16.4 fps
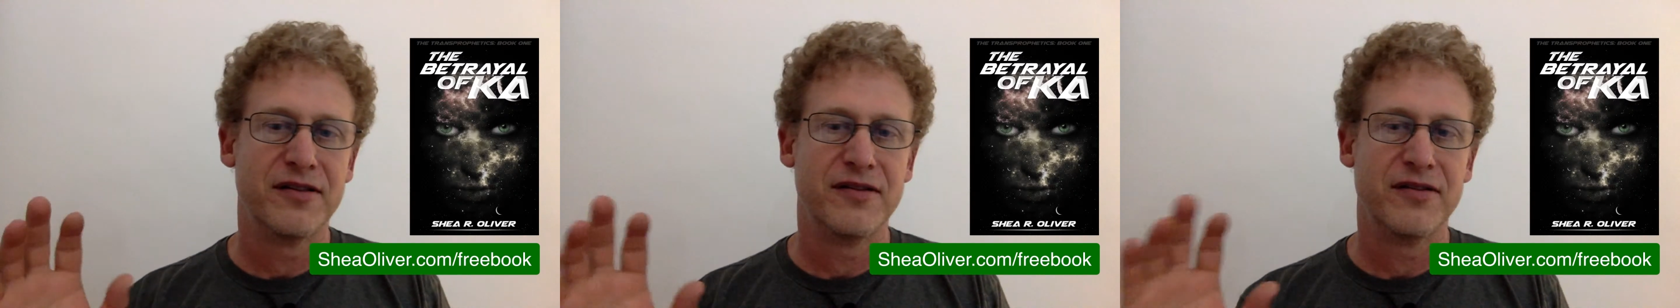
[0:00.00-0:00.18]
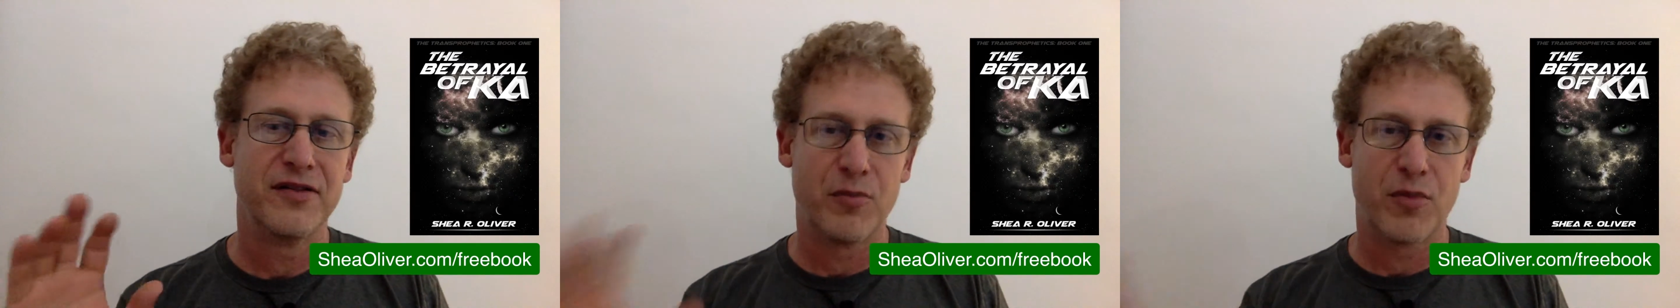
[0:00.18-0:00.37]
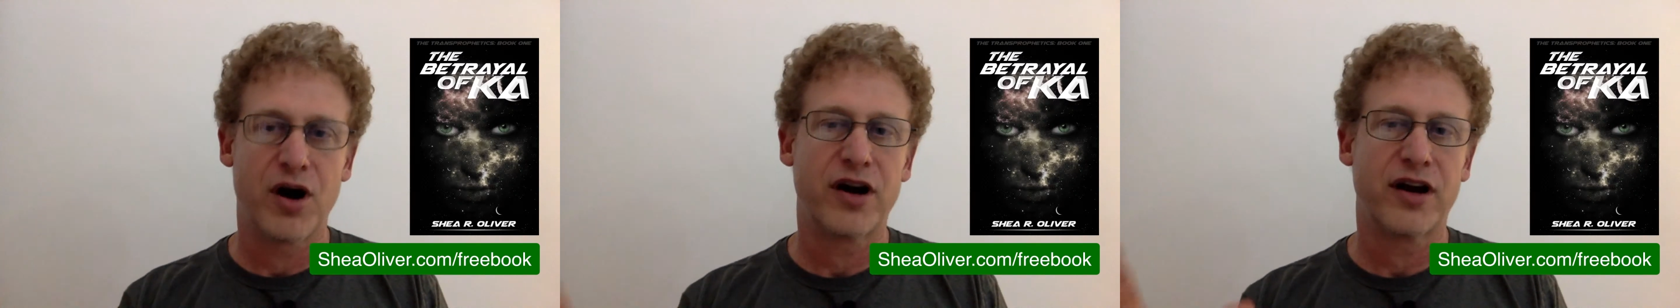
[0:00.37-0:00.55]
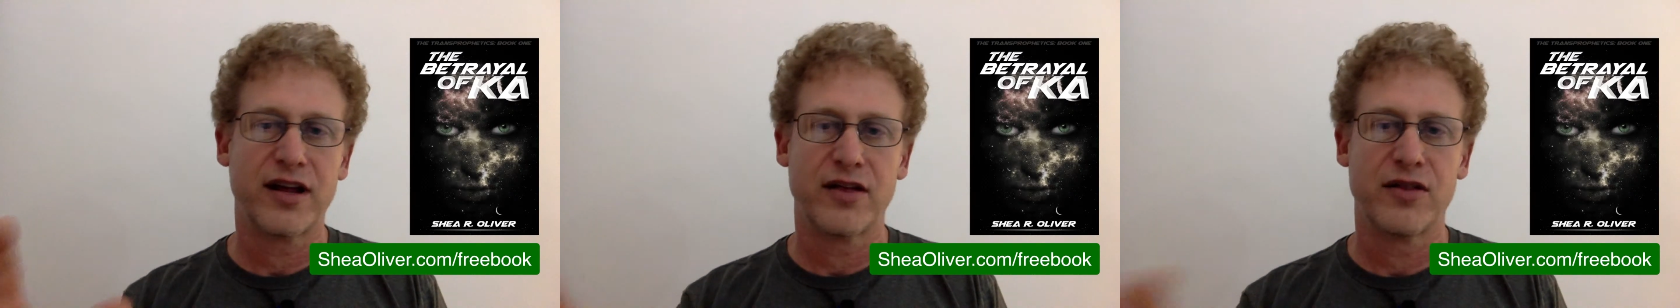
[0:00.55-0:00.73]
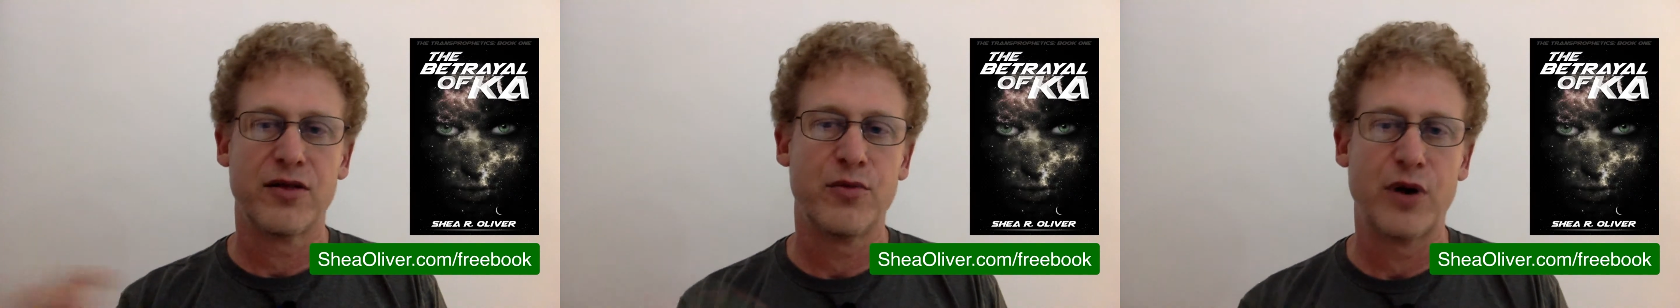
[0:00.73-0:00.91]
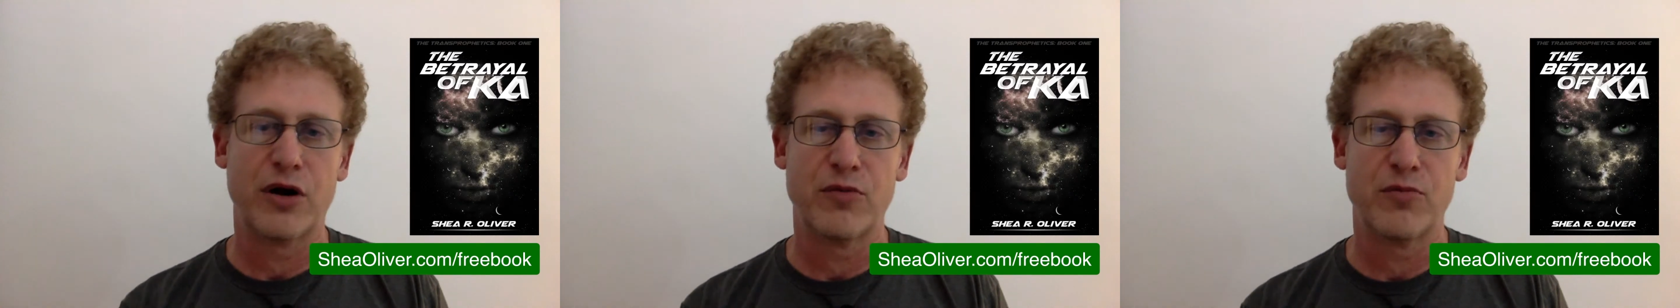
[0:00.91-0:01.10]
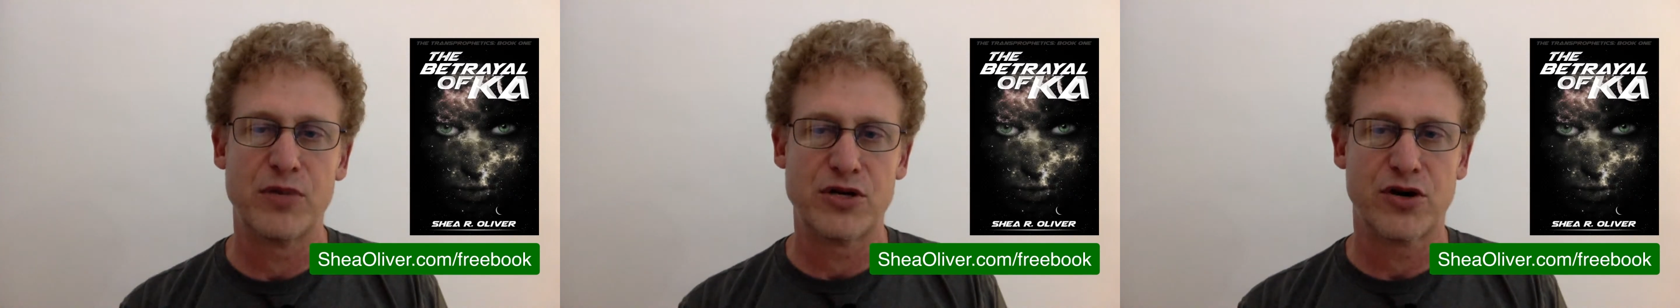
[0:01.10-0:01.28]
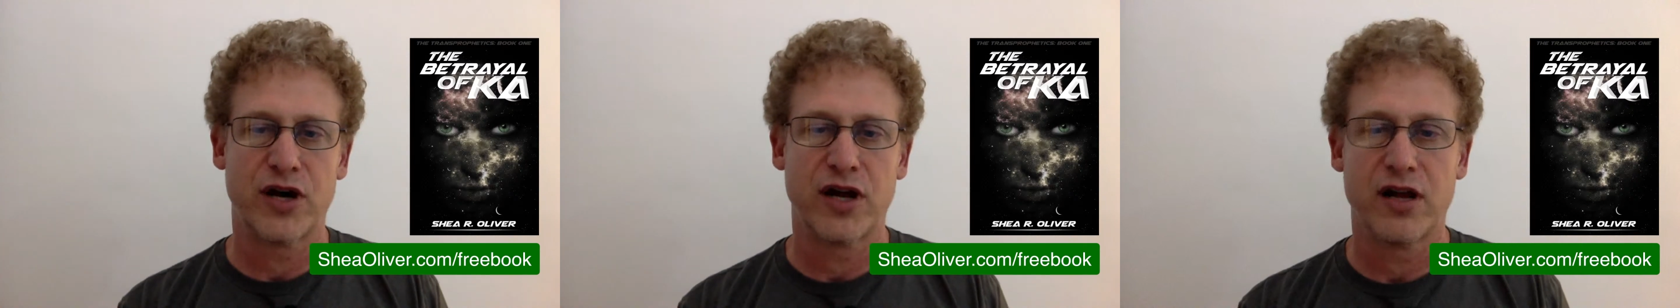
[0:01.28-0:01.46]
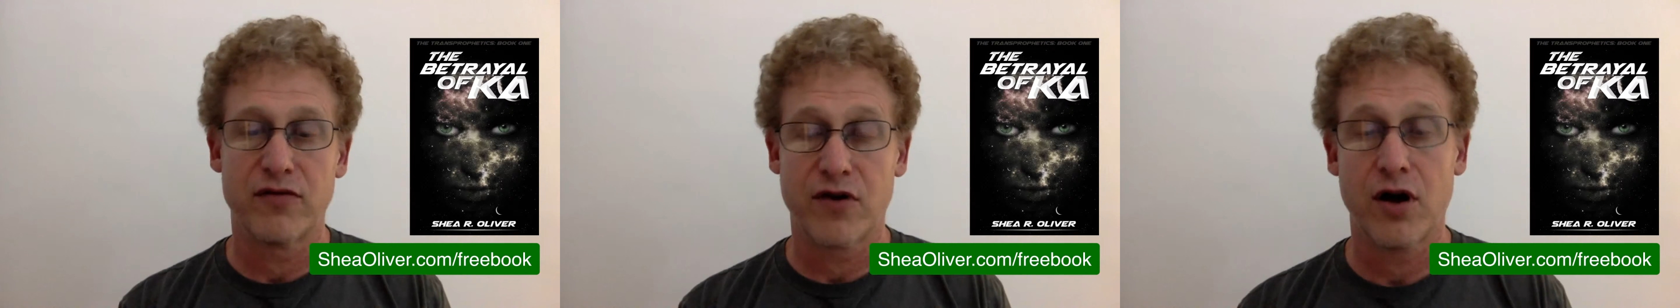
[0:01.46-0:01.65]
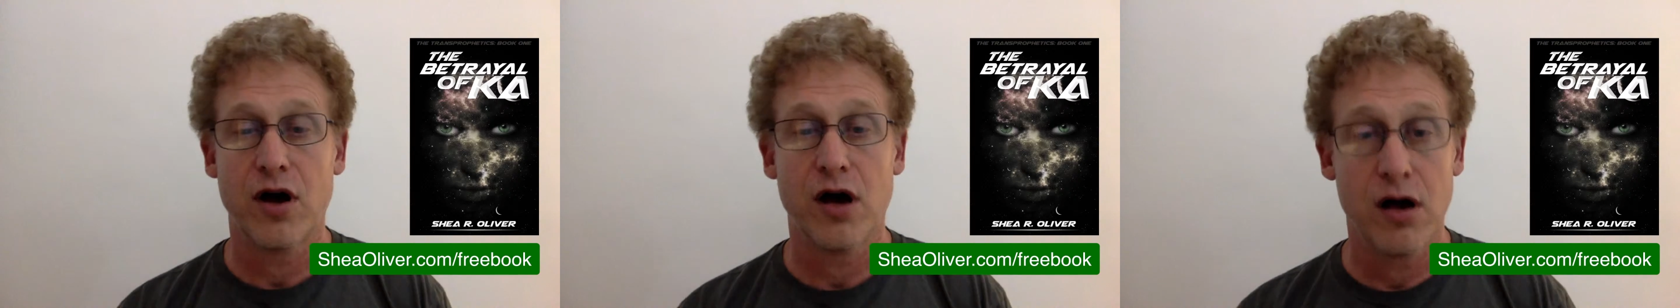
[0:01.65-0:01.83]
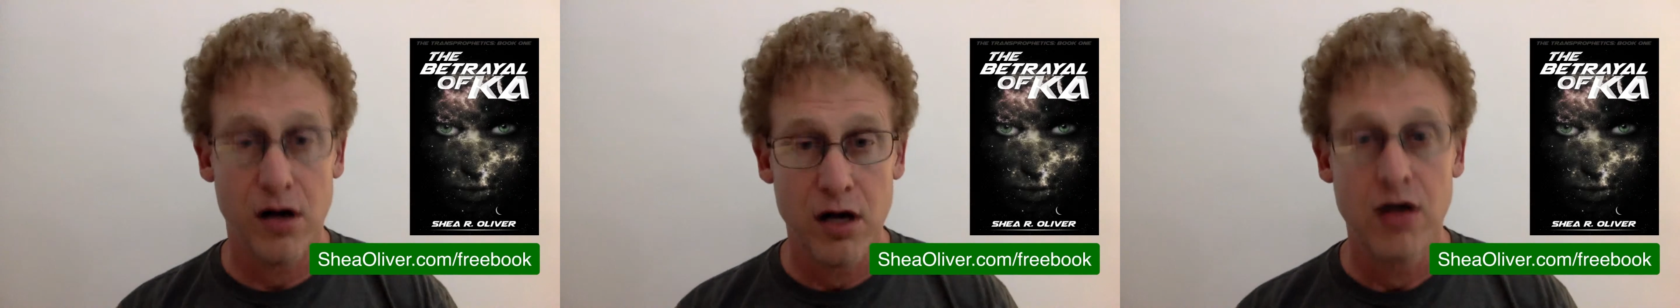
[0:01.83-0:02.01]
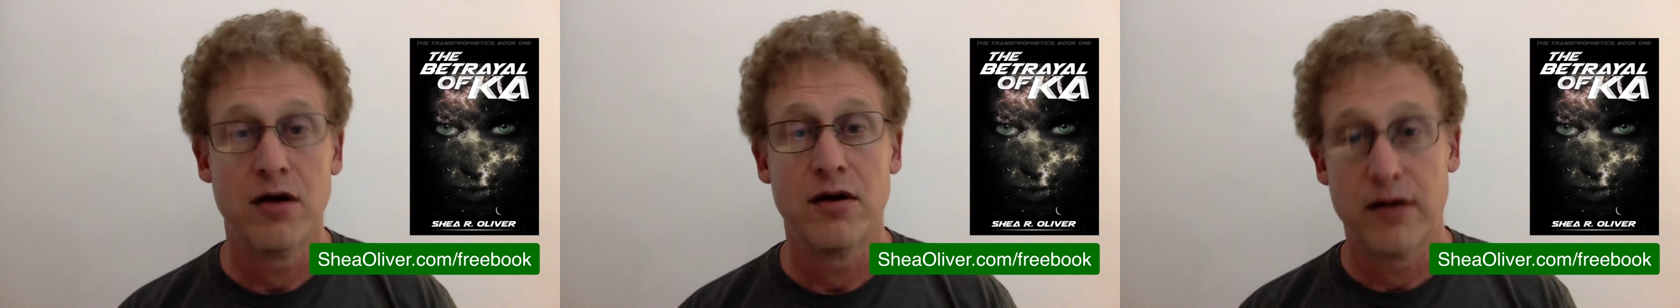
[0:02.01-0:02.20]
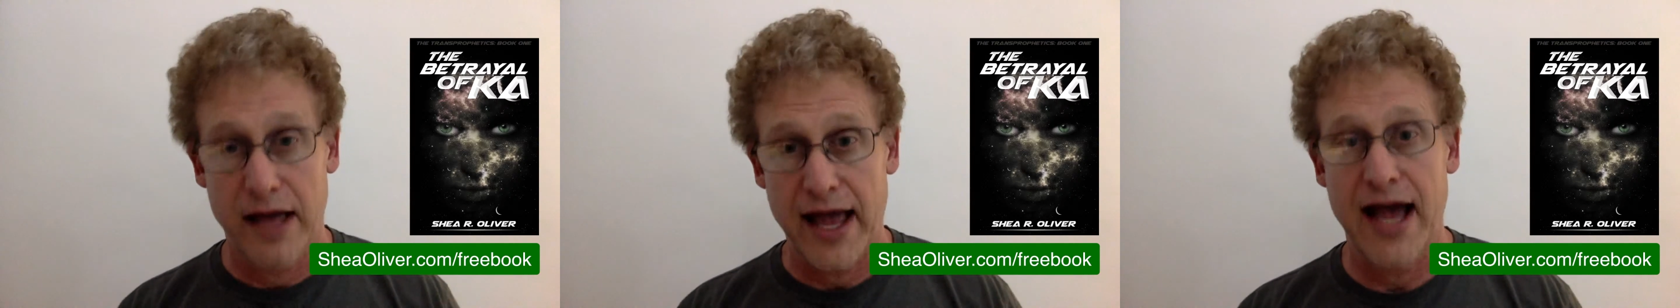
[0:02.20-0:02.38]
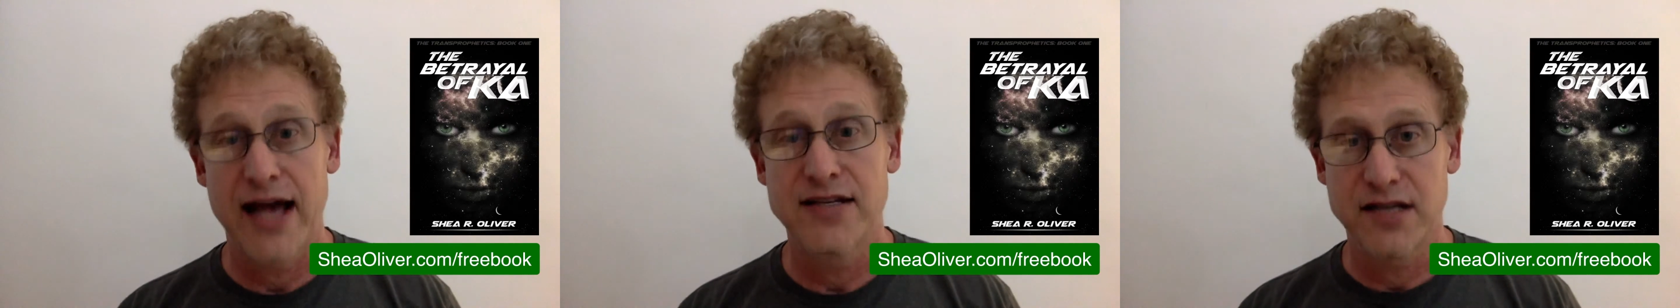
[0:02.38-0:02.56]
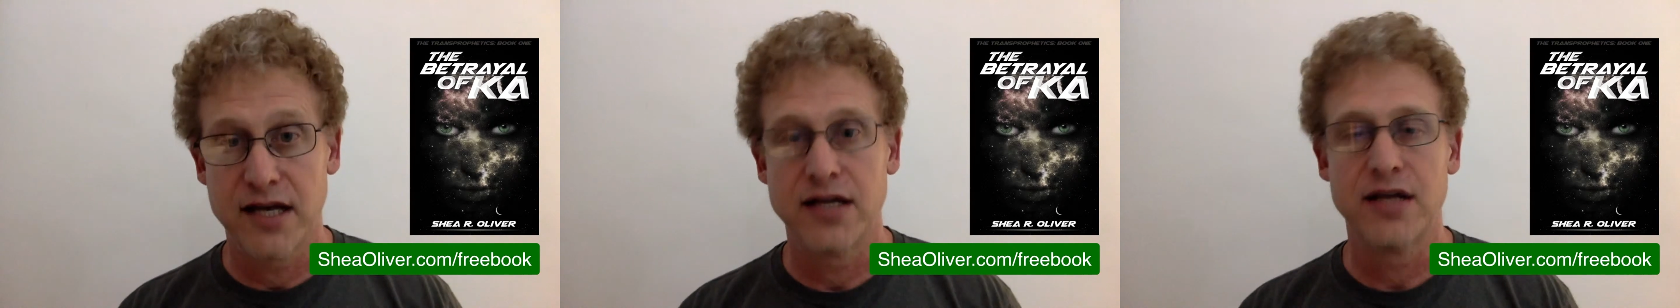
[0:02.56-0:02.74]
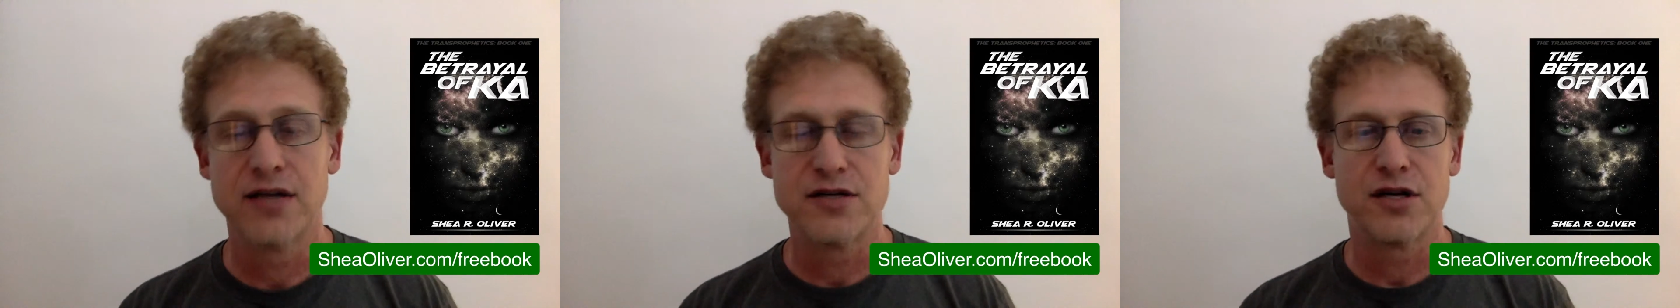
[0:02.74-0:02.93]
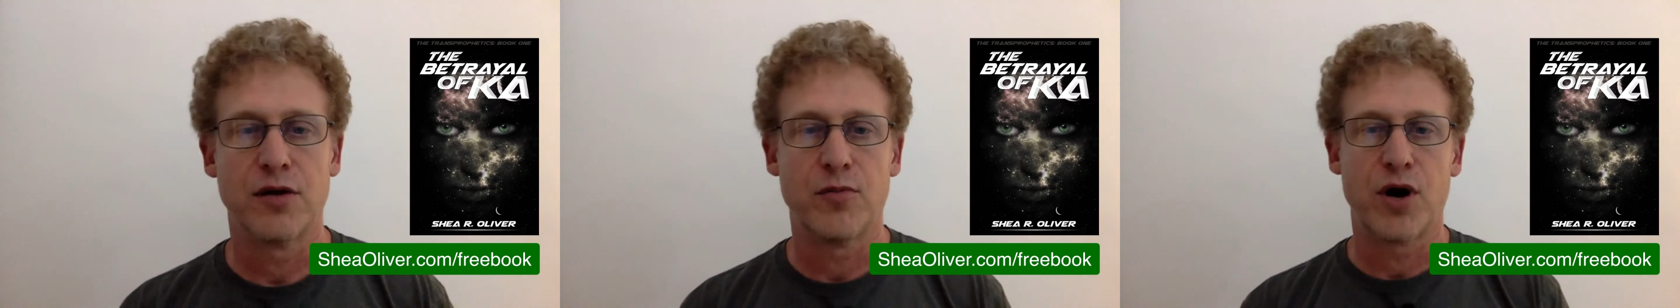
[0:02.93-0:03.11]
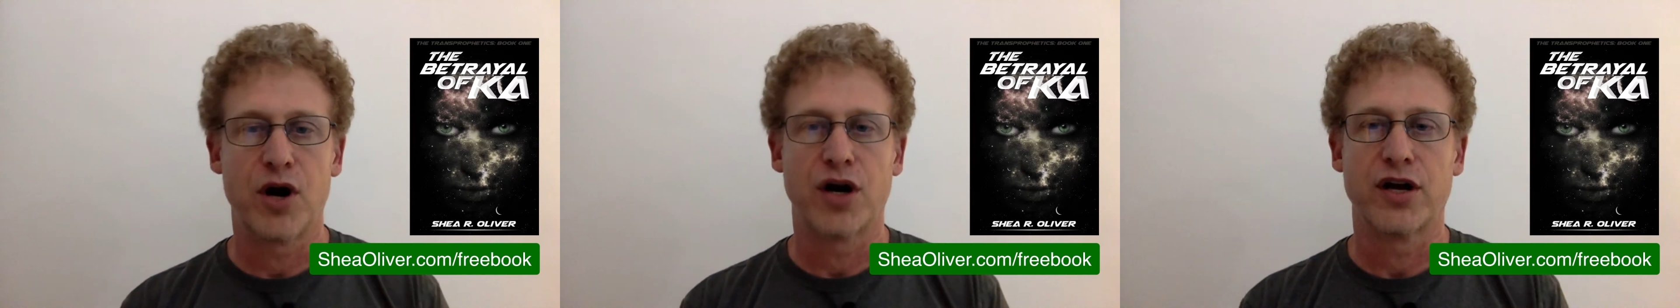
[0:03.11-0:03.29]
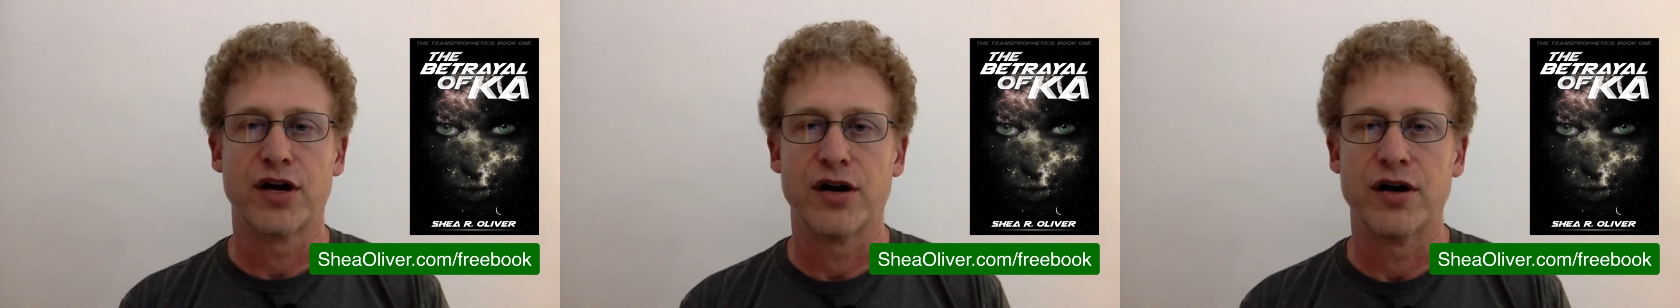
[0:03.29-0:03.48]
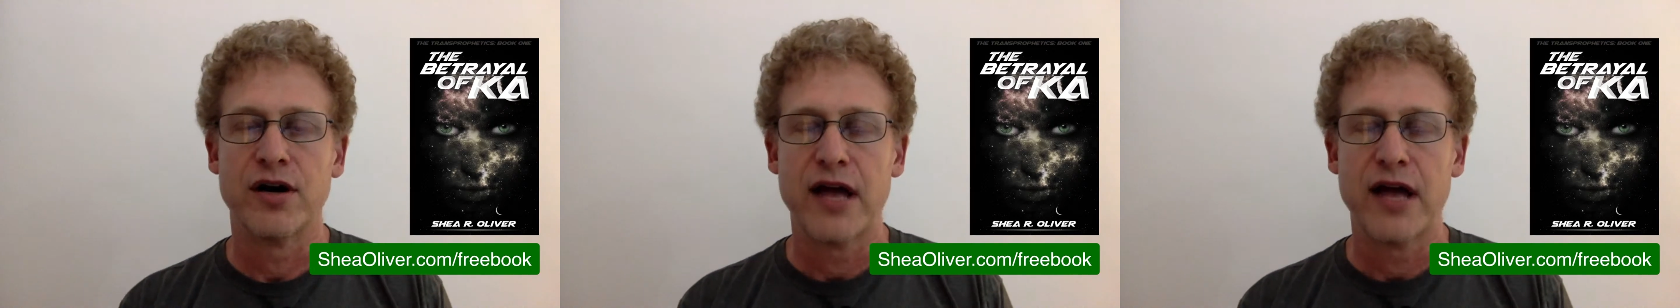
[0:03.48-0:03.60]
the marketing of the Betrayal of Ka as a digital marketer.